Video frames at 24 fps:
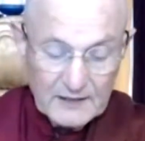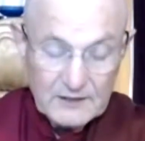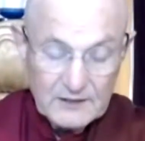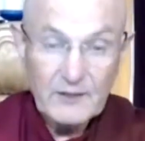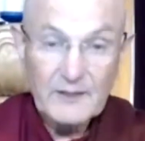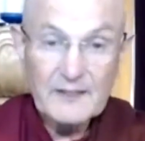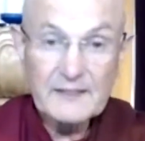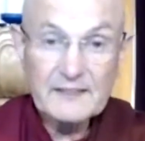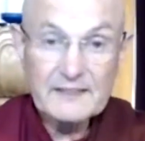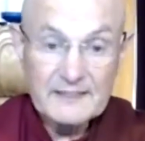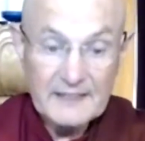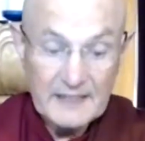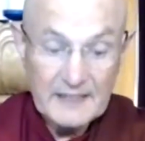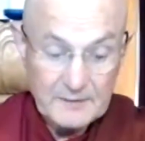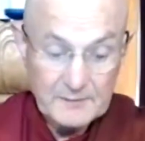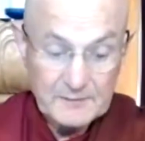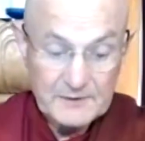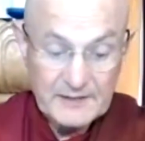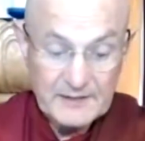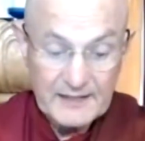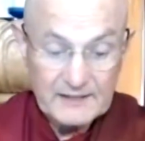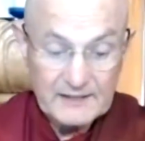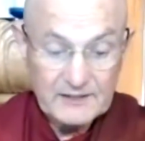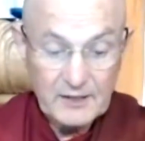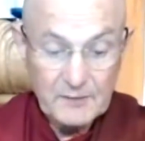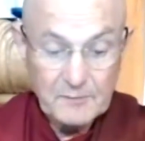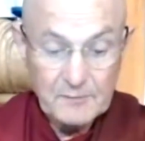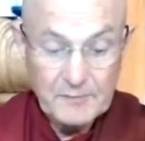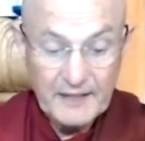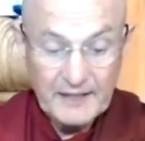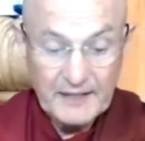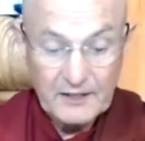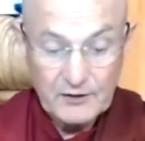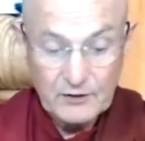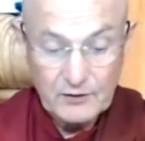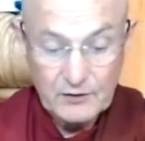So it seems that some
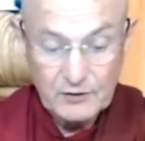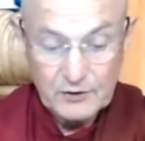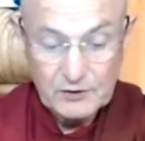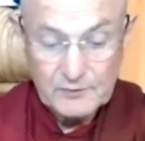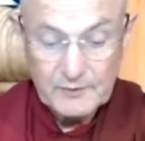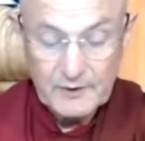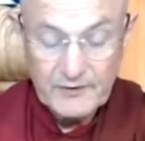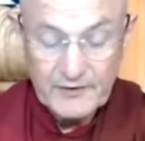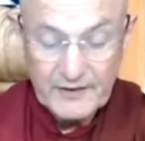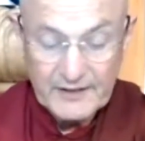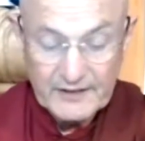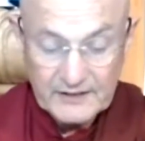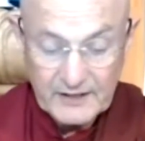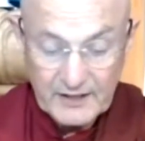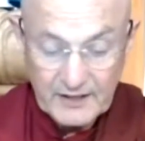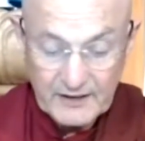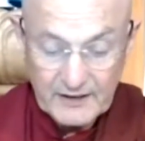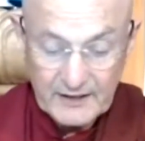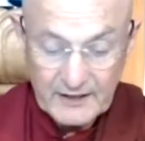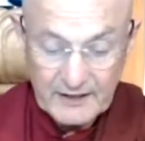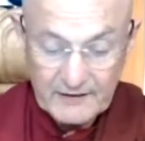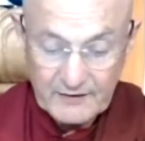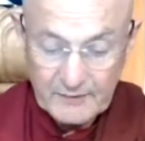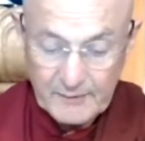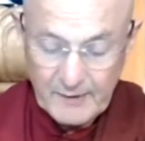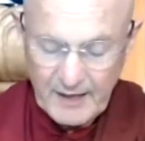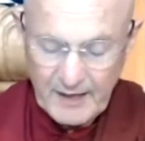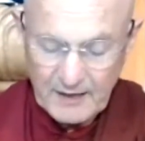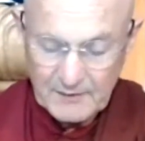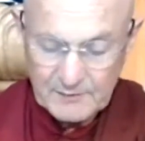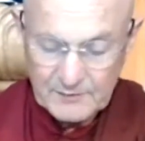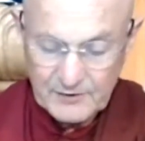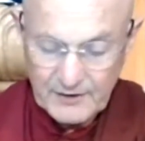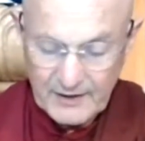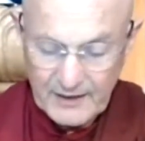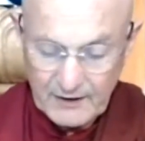bhikkhus were returning from
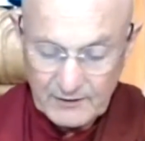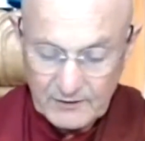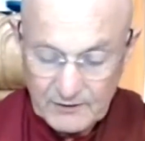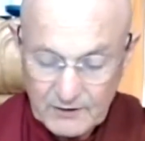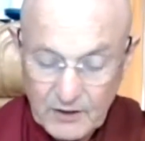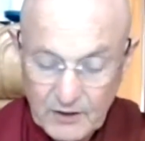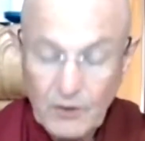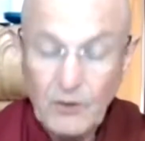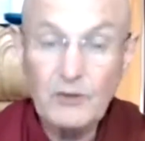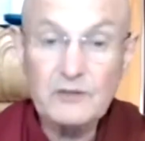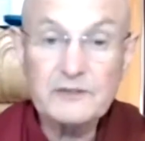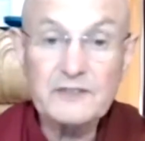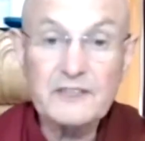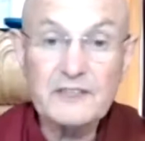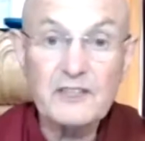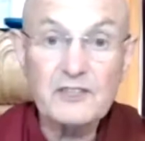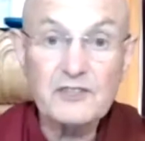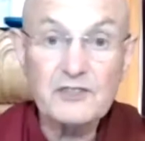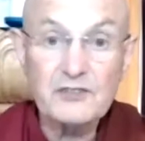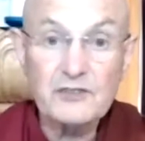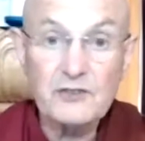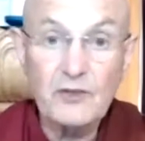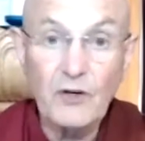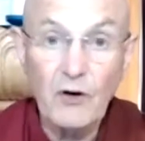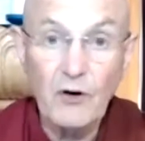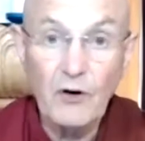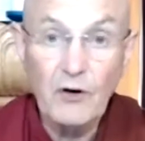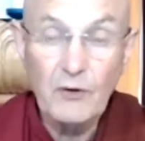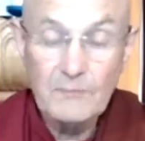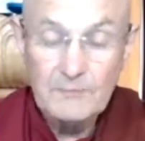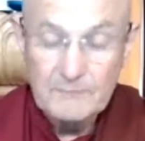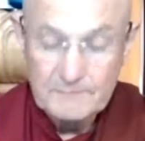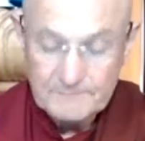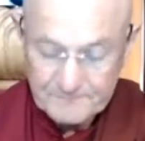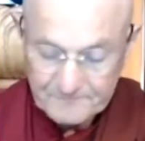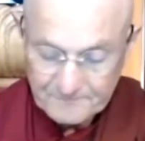alms round, caught in a
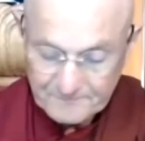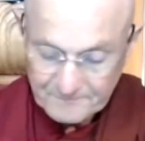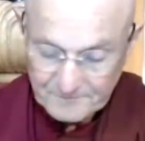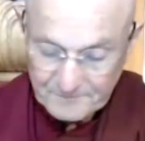storm.